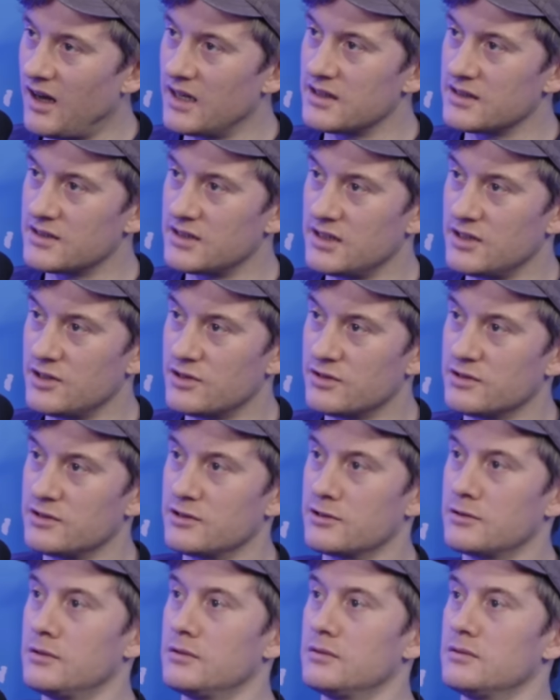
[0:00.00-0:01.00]
had a teacher at
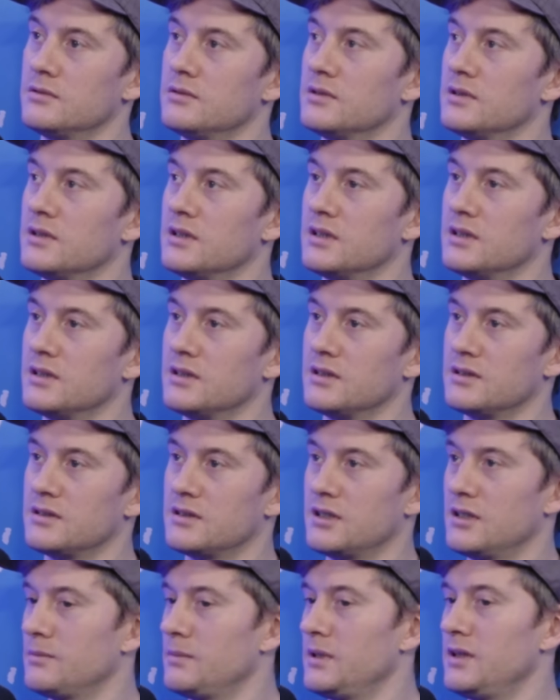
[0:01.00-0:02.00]
school
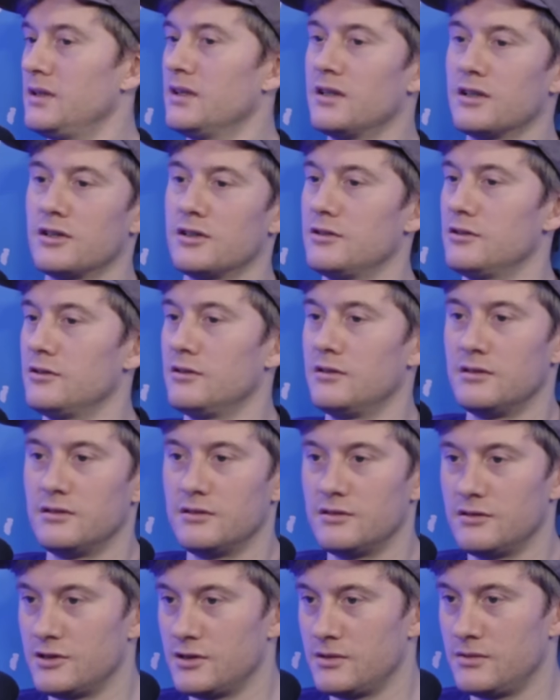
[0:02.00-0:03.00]
tell me that I couldn't
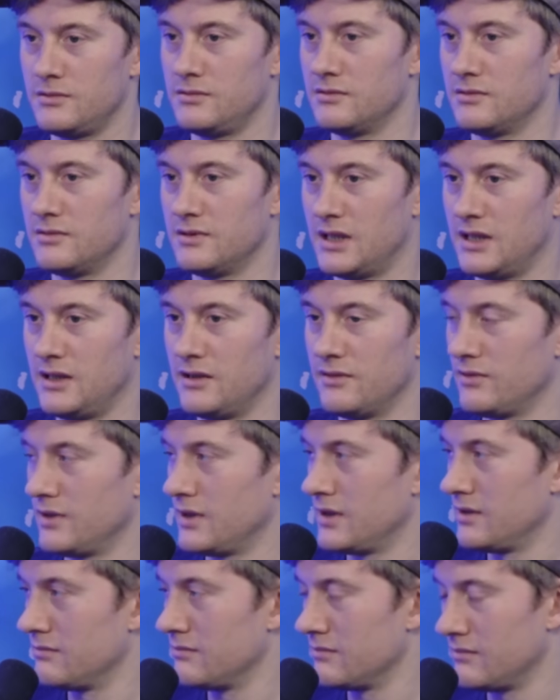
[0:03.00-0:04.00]
do any of
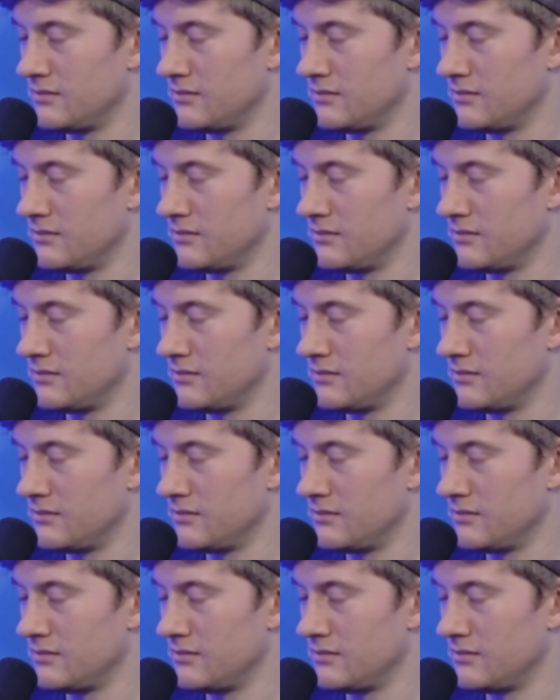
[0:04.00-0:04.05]
I